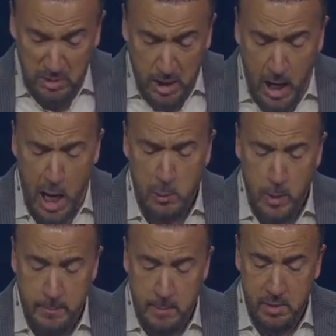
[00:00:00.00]
God
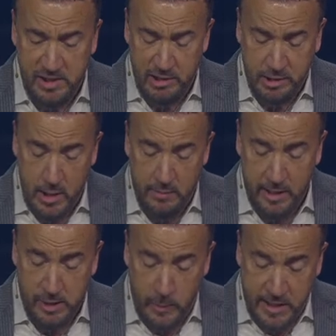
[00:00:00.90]
remembers his
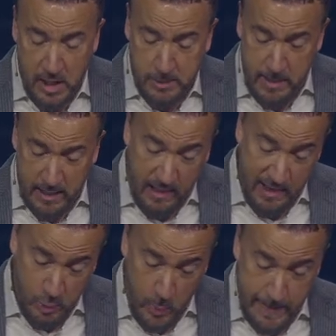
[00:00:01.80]
covenant, as we talked about
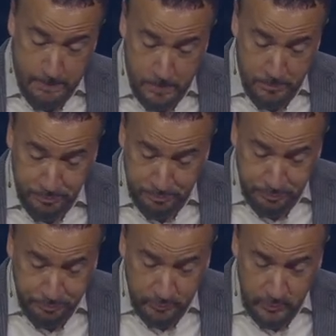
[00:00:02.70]
last week.
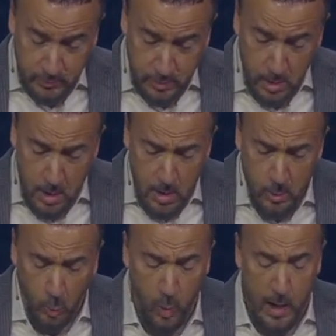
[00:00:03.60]

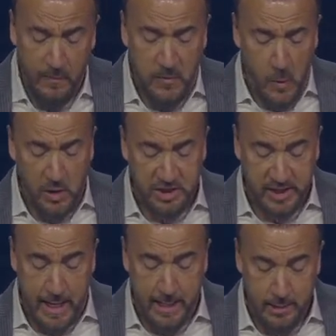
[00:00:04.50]
Wherefore
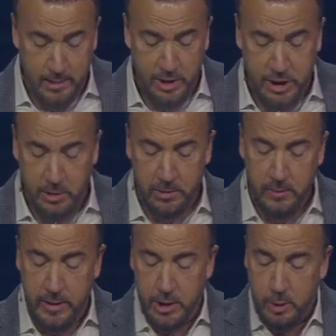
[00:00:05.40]
say unto the children
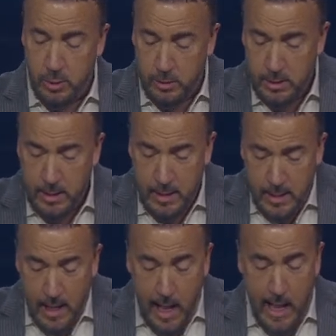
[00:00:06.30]
of Israel,
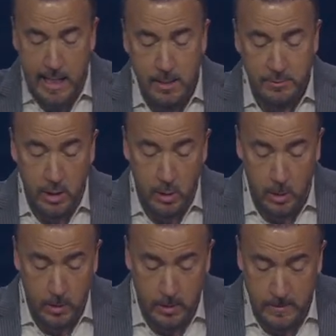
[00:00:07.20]
I am the
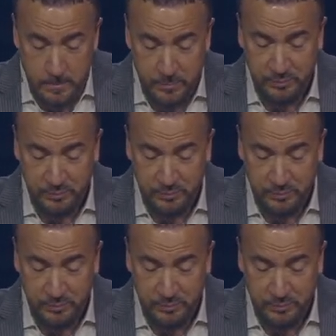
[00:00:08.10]
Lord.